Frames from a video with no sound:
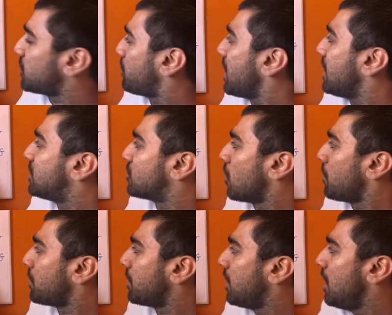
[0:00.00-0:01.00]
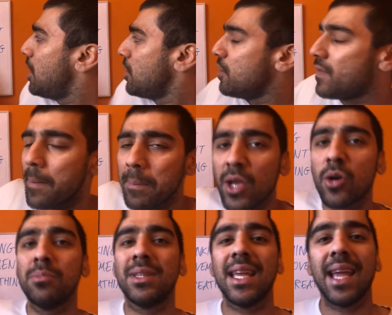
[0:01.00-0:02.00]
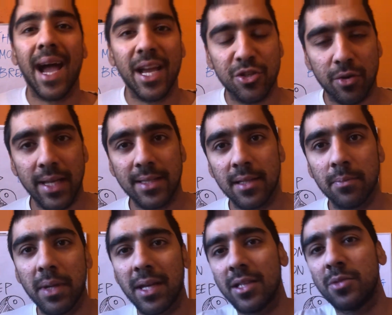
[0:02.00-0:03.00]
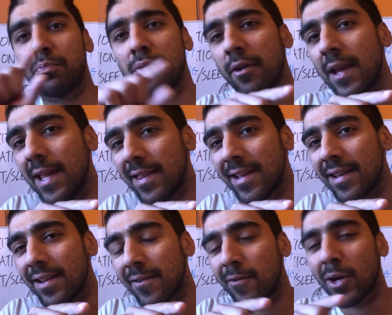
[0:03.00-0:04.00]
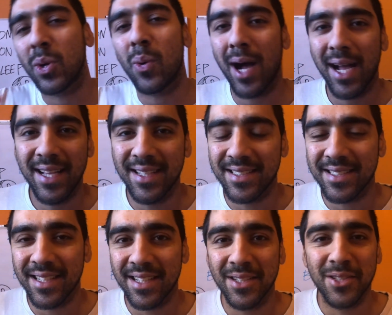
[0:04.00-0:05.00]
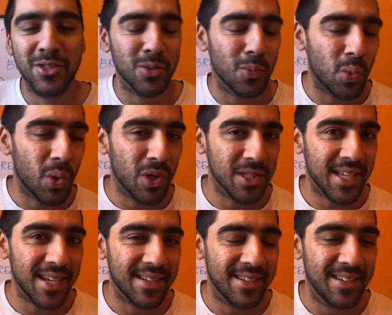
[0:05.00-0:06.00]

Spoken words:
speeds up. You then become dehydrated because breathing requires some water.